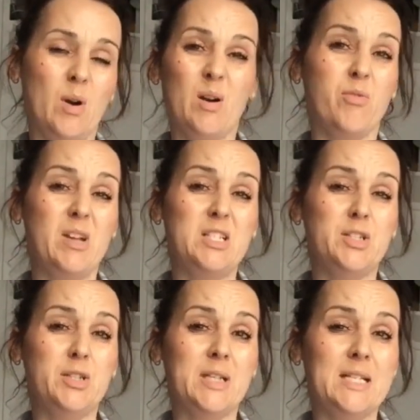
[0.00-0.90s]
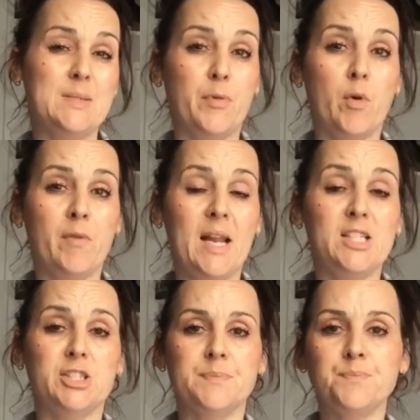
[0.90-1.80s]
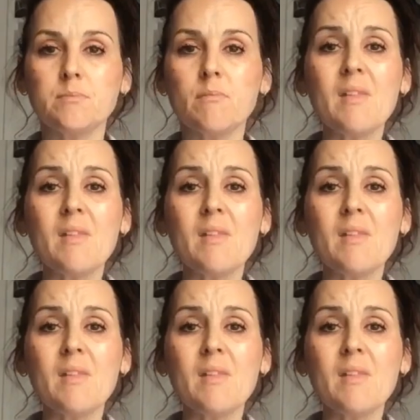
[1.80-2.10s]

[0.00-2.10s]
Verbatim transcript: well, three to two days before ovulation.